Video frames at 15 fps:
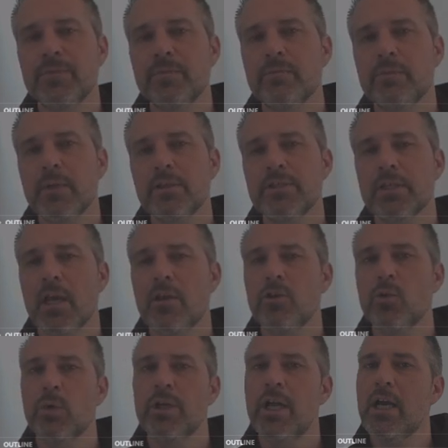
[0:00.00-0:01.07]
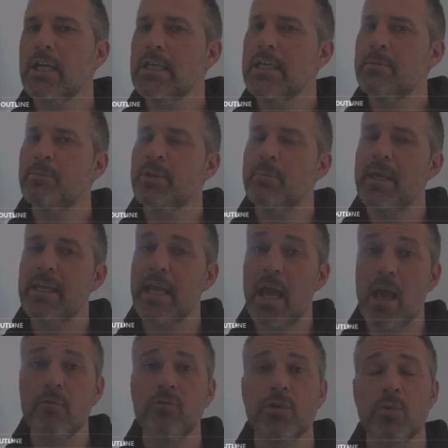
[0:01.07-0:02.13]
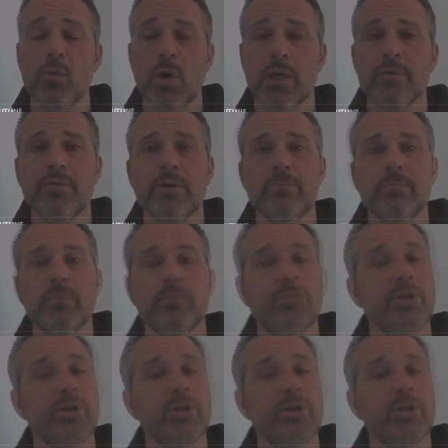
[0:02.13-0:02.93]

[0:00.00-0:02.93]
Now together, we're not going to implement every one of them,